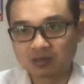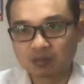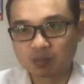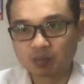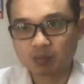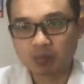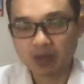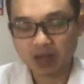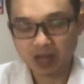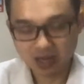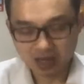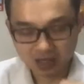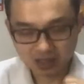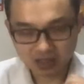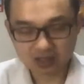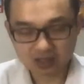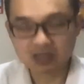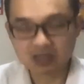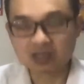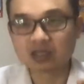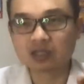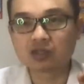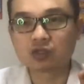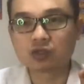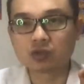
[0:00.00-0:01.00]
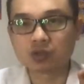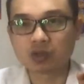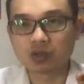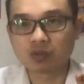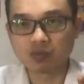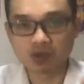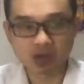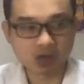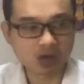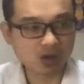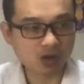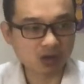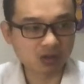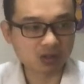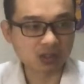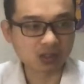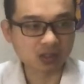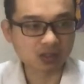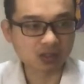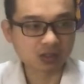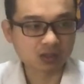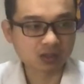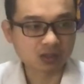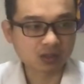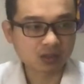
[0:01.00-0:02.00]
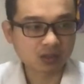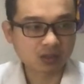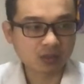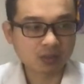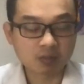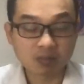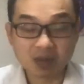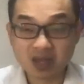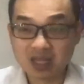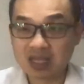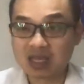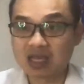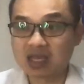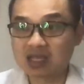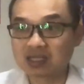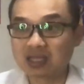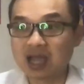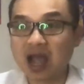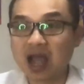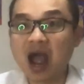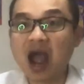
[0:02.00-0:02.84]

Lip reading: by listening to your recording. But yes,